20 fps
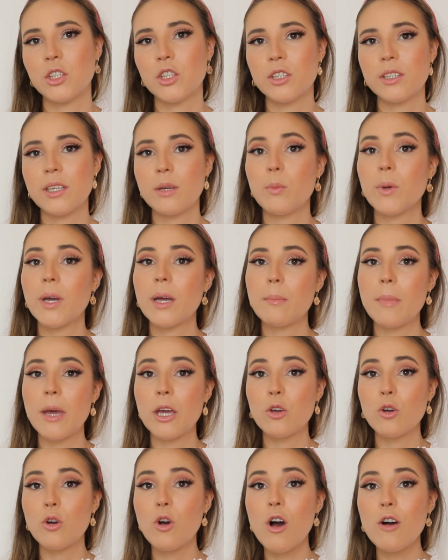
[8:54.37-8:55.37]
She said, we can
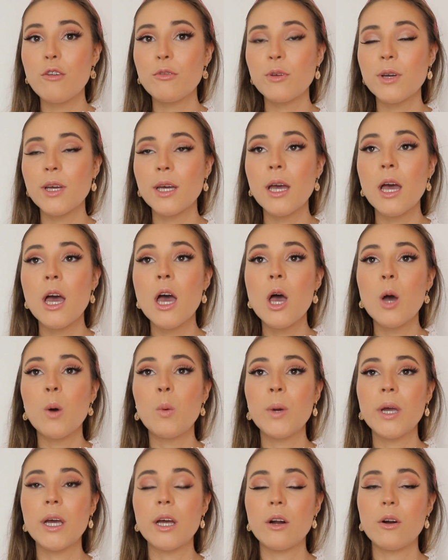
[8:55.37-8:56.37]
make you coffee,
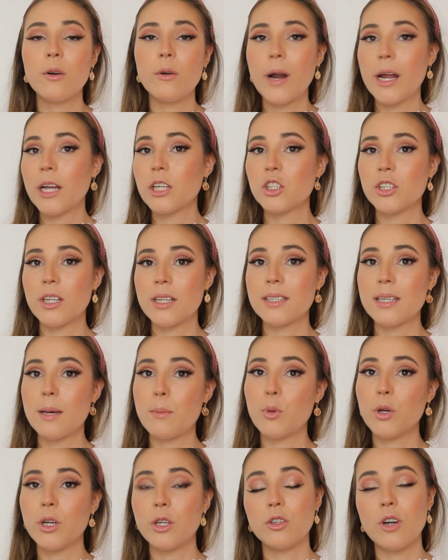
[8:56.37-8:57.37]
we can arrange that
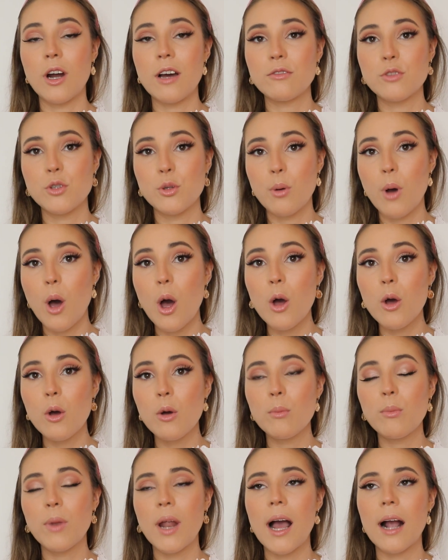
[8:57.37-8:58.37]
somebody drives you
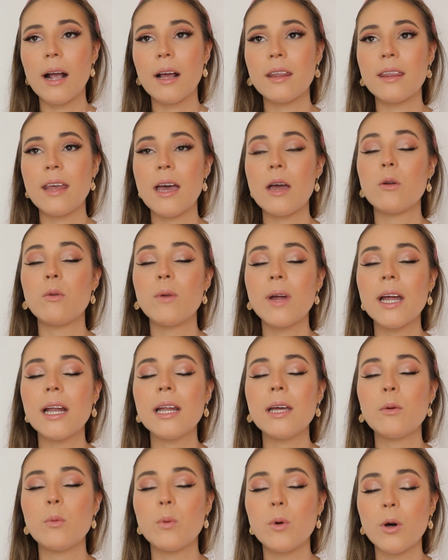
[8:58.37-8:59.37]
home. Like they
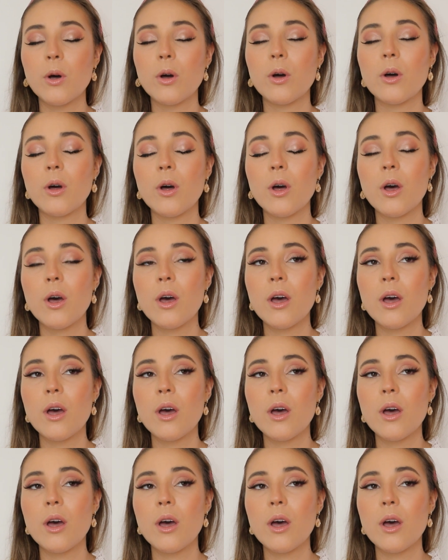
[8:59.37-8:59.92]
really were,